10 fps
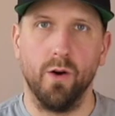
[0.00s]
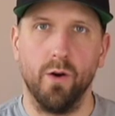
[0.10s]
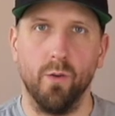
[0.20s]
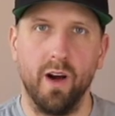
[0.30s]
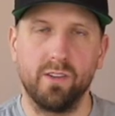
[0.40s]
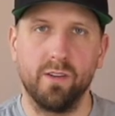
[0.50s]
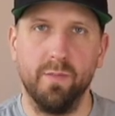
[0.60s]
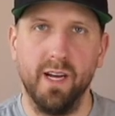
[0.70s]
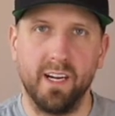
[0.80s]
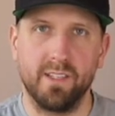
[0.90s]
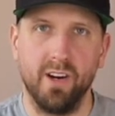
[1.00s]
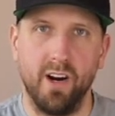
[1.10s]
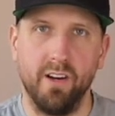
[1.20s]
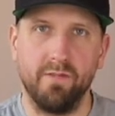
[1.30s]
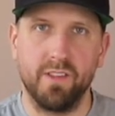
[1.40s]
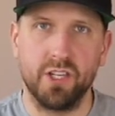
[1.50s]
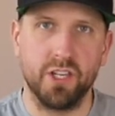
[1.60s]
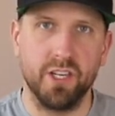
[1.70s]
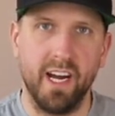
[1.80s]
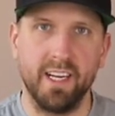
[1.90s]
Welcome back to Off the
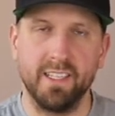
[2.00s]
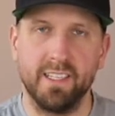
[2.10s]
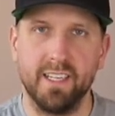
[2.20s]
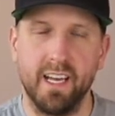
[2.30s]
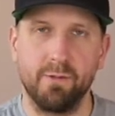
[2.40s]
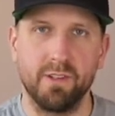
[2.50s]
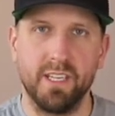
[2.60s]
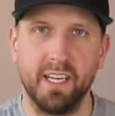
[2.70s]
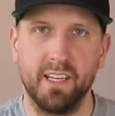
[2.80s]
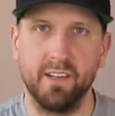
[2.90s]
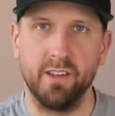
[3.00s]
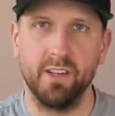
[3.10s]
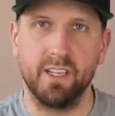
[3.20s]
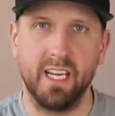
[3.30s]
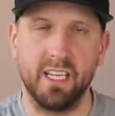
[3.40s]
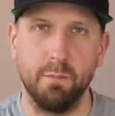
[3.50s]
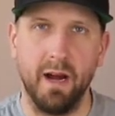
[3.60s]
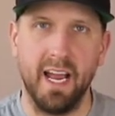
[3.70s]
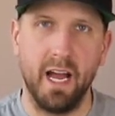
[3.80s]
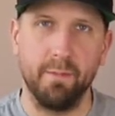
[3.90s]
Schneid. Today we're taking a look at the
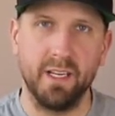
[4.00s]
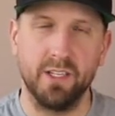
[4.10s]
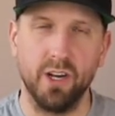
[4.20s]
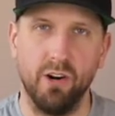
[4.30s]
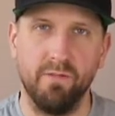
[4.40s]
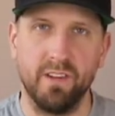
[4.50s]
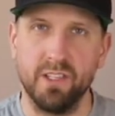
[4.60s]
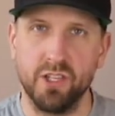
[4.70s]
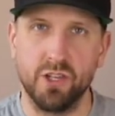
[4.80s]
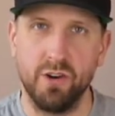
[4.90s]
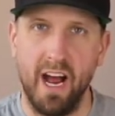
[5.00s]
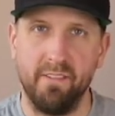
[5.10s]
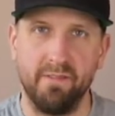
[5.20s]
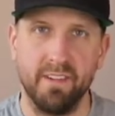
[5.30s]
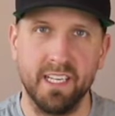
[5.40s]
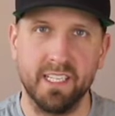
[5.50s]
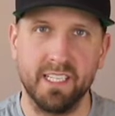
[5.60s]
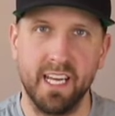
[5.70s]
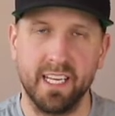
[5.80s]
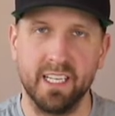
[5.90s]
Miami Dolphins draft
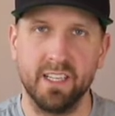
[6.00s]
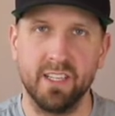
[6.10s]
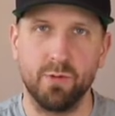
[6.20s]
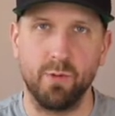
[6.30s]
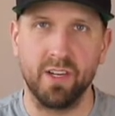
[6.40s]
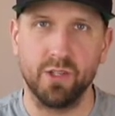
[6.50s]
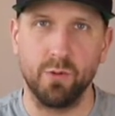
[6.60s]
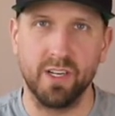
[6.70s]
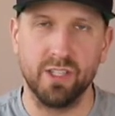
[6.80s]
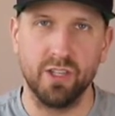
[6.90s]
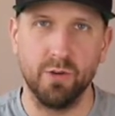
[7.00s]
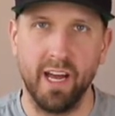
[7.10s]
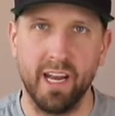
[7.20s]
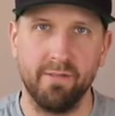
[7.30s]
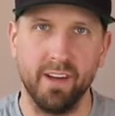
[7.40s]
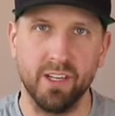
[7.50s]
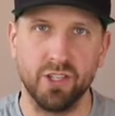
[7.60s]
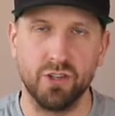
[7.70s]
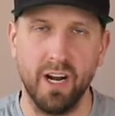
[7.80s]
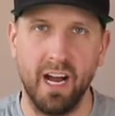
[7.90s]
needs heading into the 2022
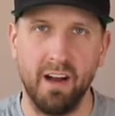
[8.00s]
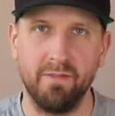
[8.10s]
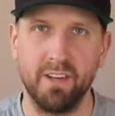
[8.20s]
NFL draft.